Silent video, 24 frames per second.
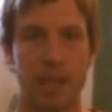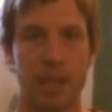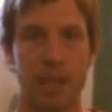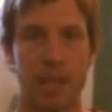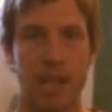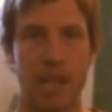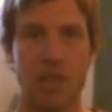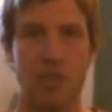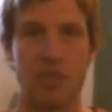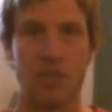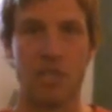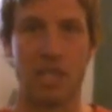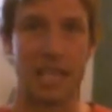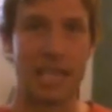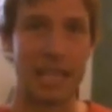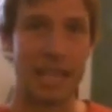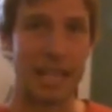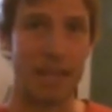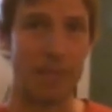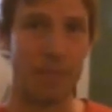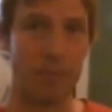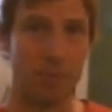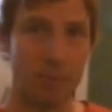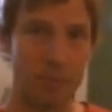
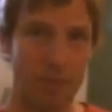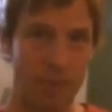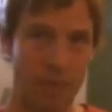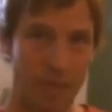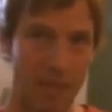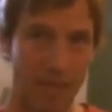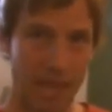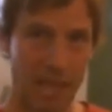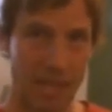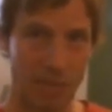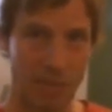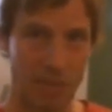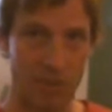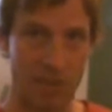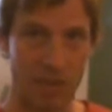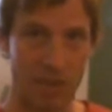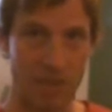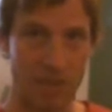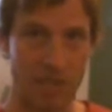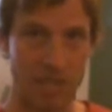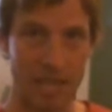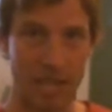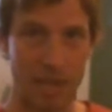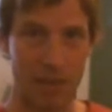Interestingly, the things we've
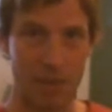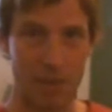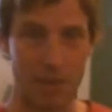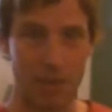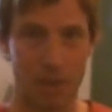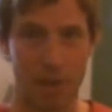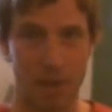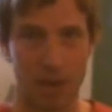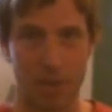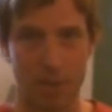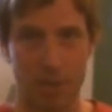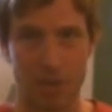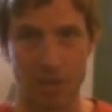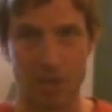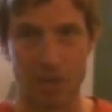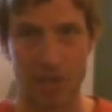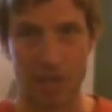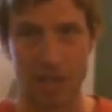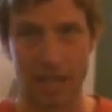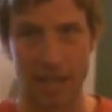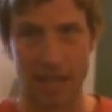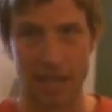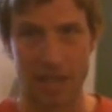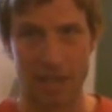learned today go
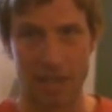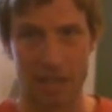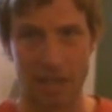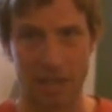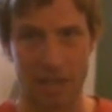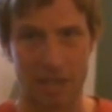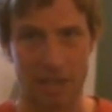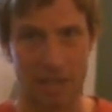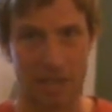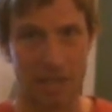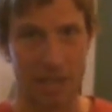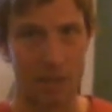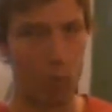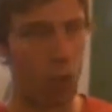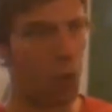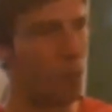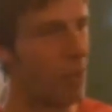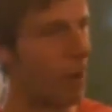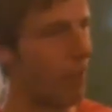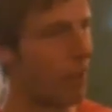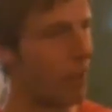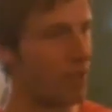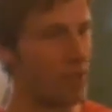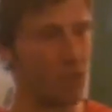together to some extent. The
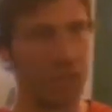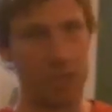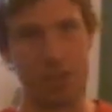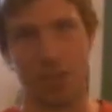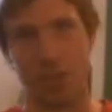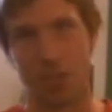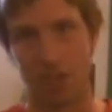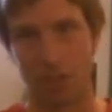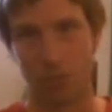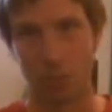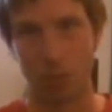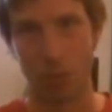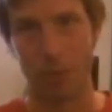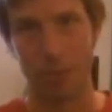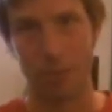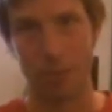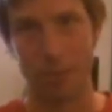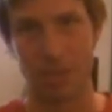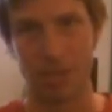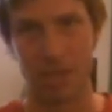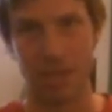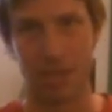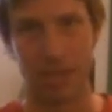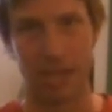warm-up is just a warm-up,
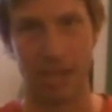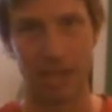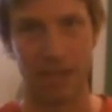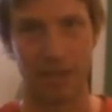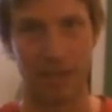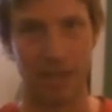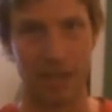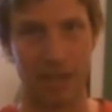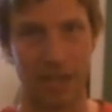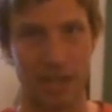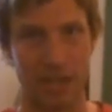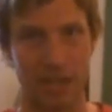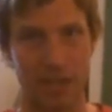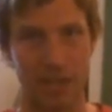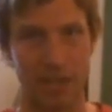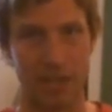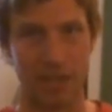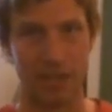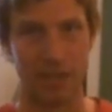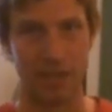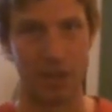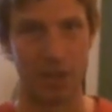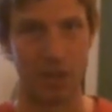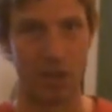just to get the fingers
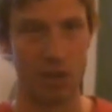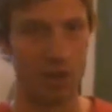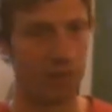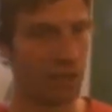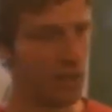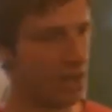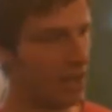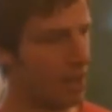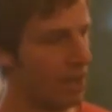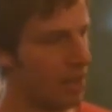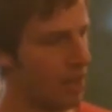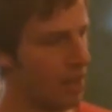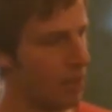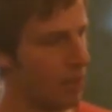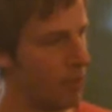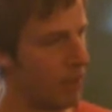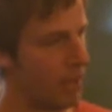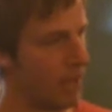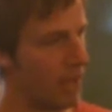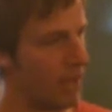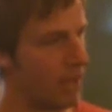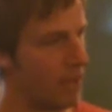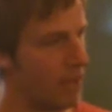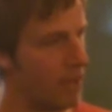involved. But
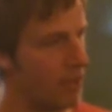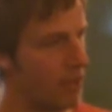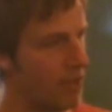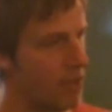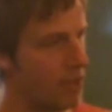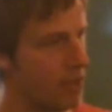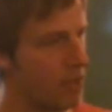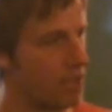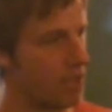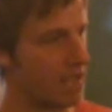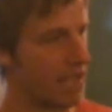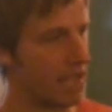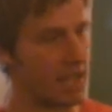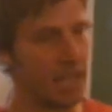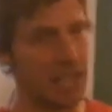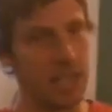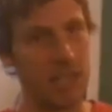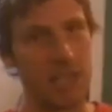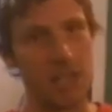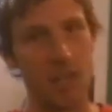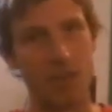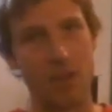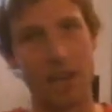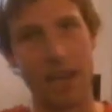then if you were to then
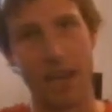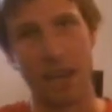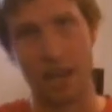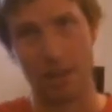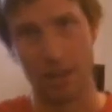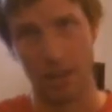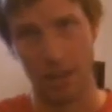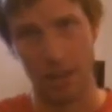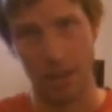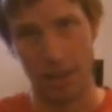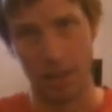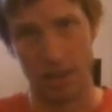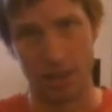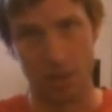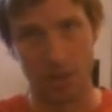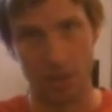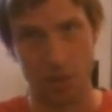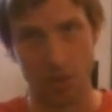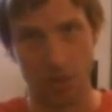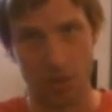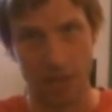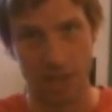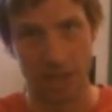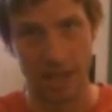integrate the
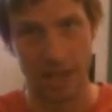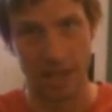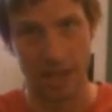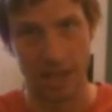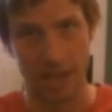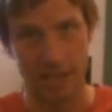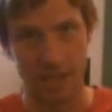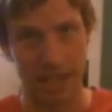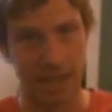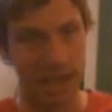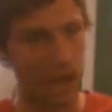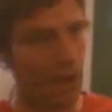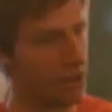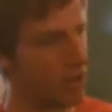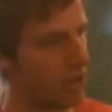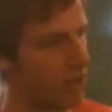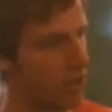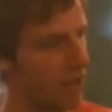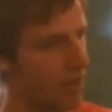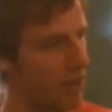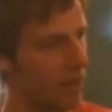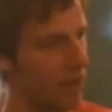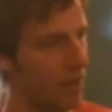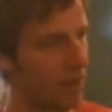chords in that scale, you'd
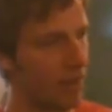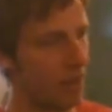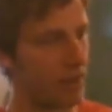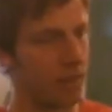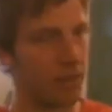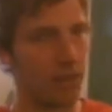have a